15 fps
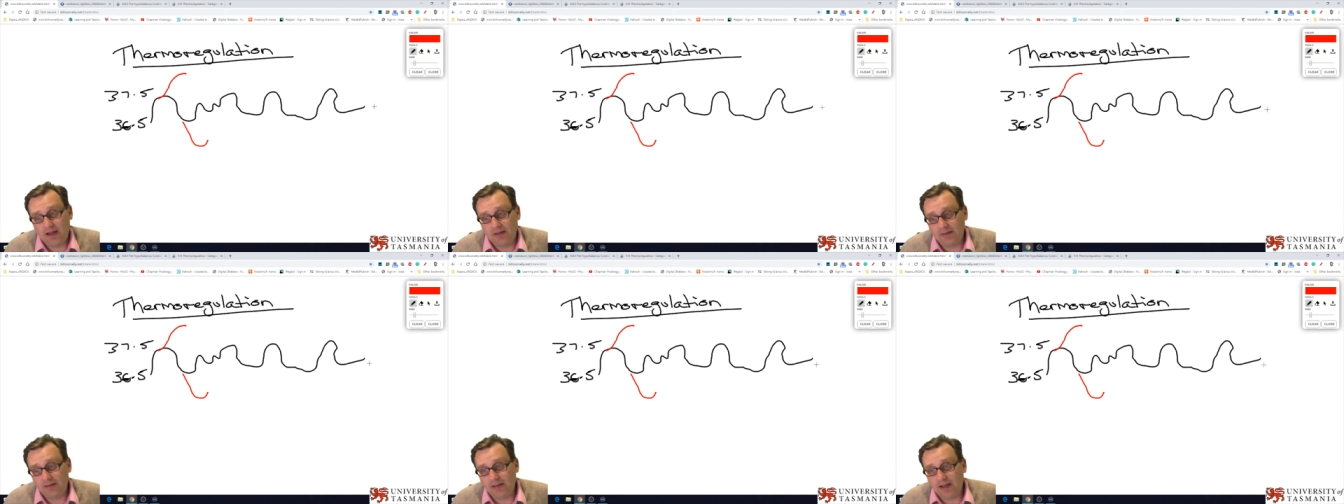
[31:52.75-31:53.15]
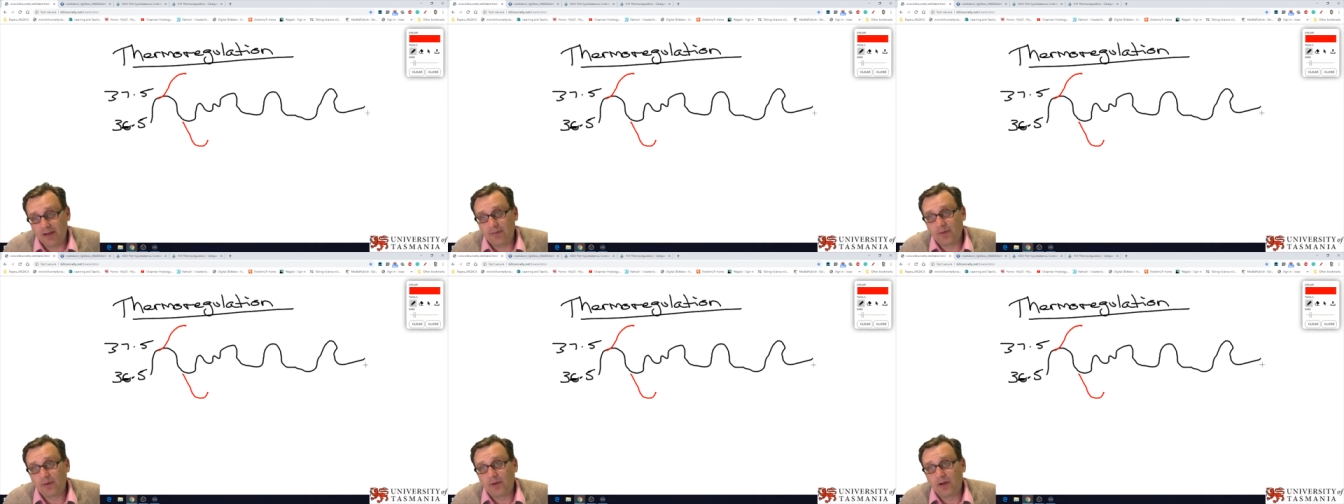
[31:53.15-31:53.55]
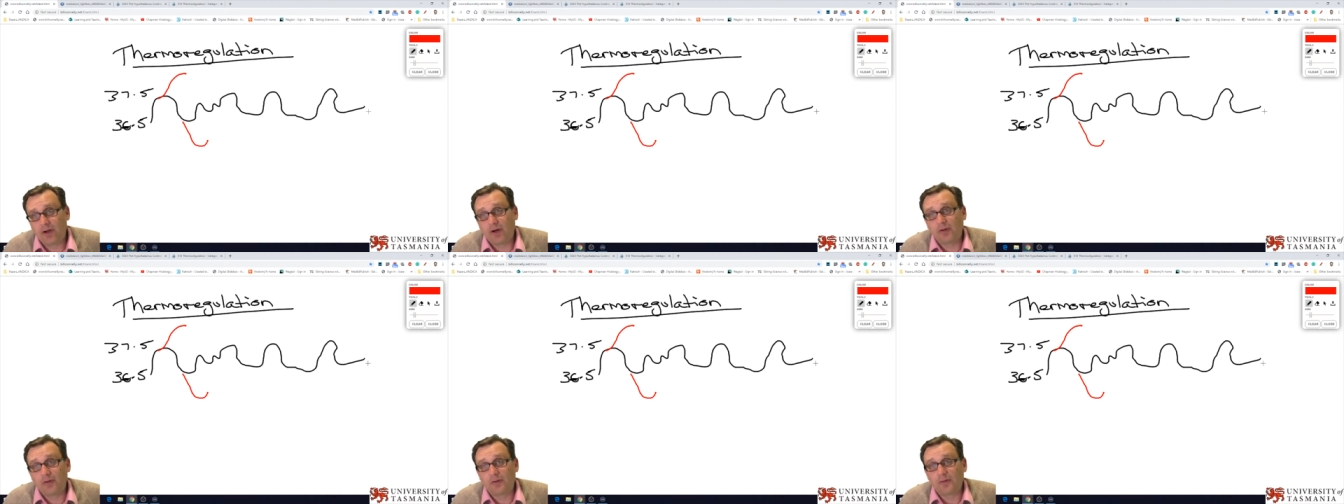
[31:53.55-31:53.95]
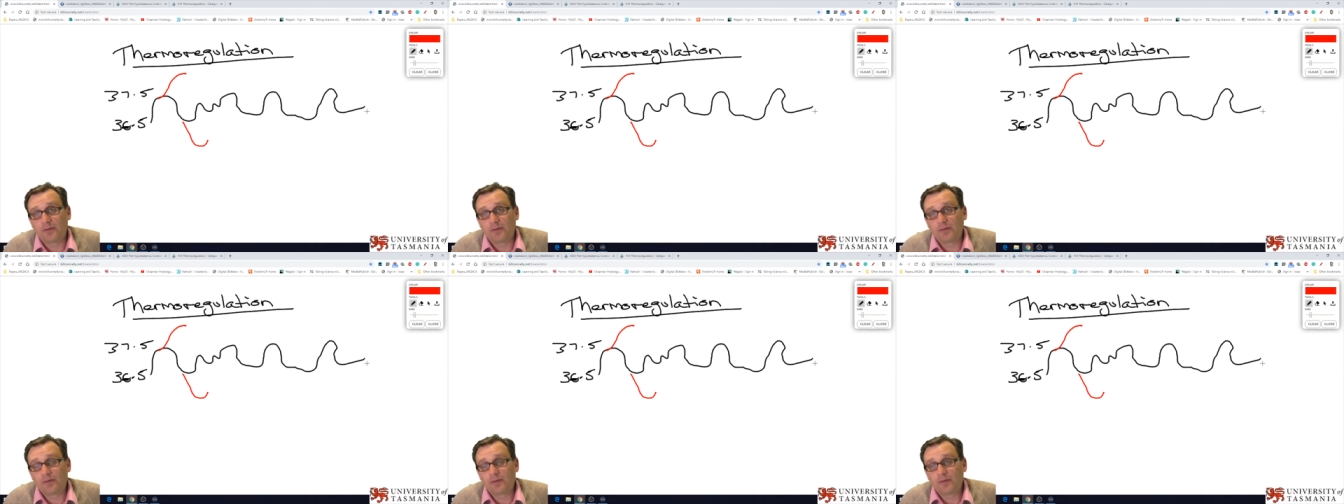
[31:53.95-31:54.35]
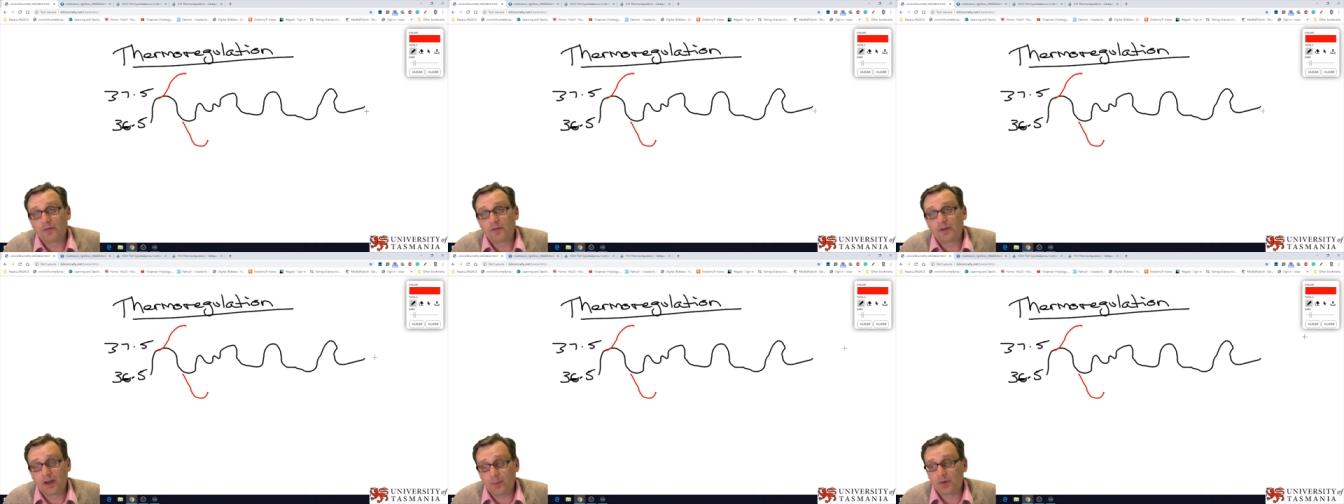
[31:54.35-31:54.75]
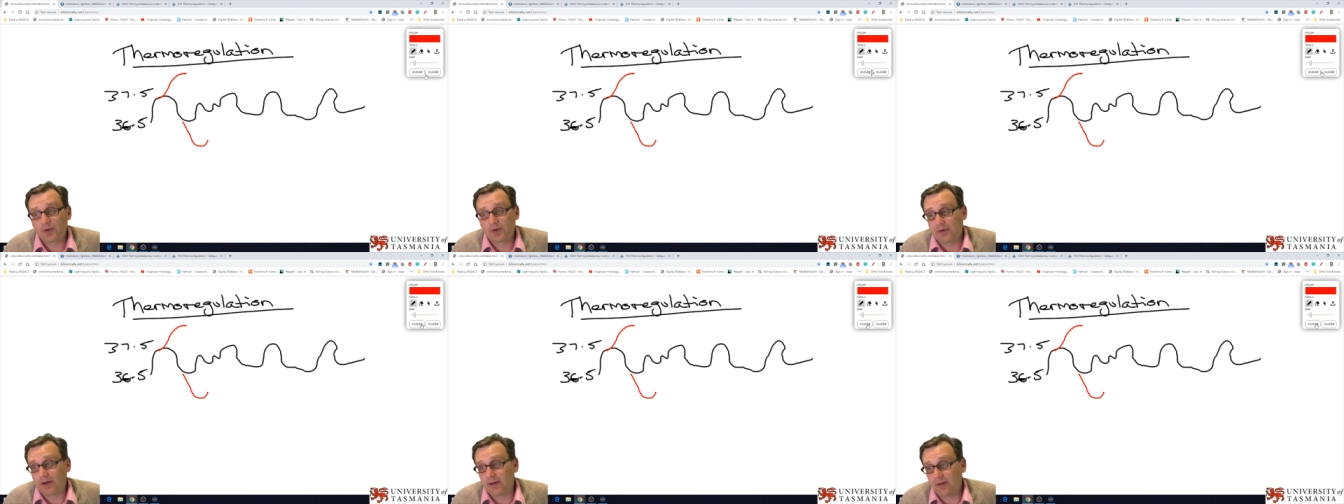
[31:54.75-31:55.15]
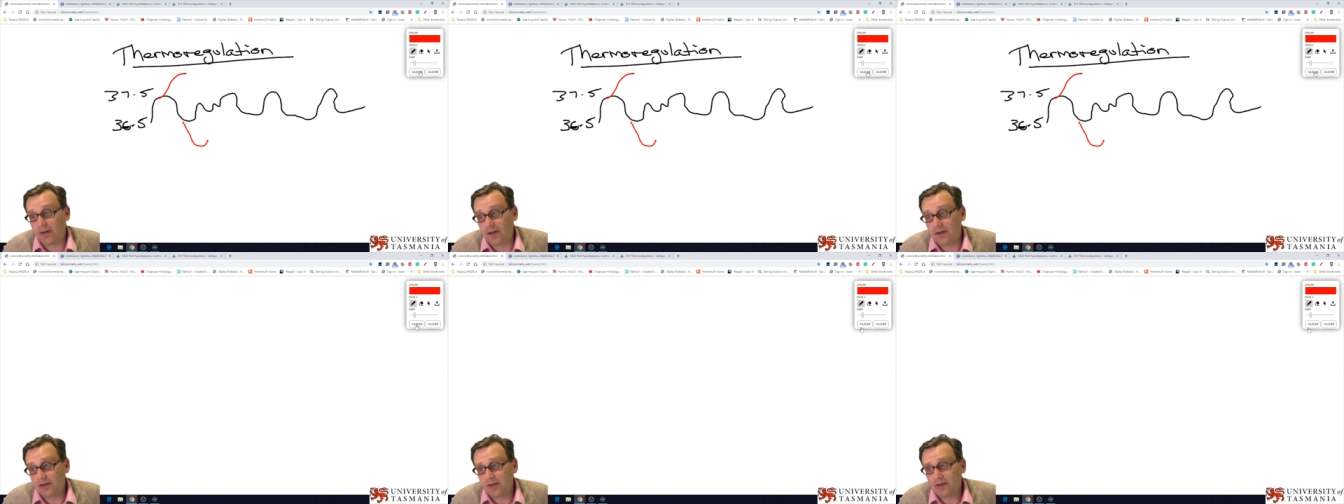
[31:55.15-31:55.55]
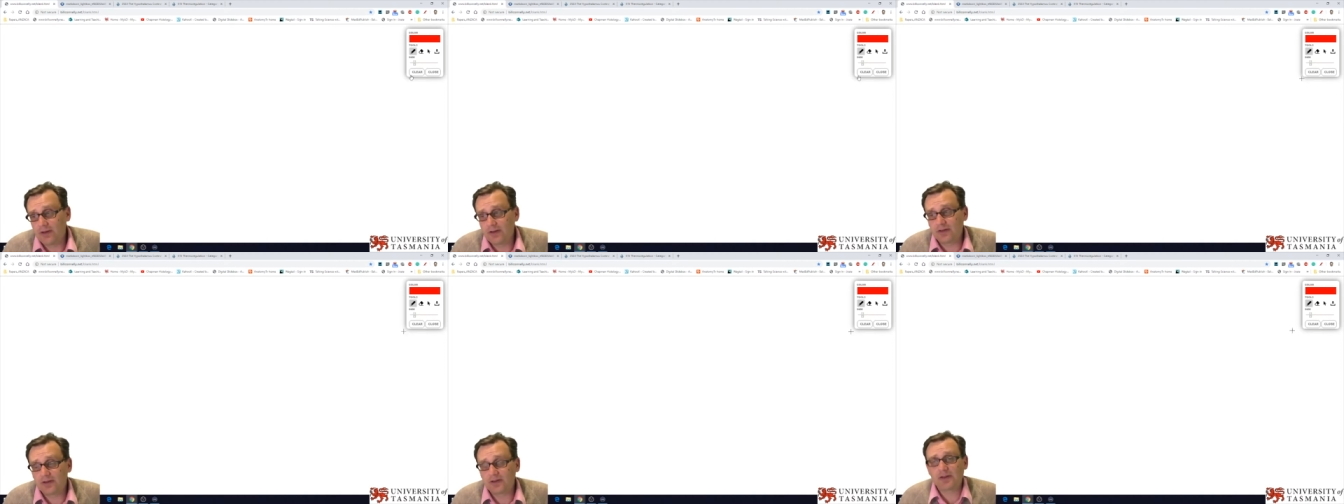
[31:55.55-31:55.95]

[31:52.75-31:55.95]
uh, level of temperature regulation?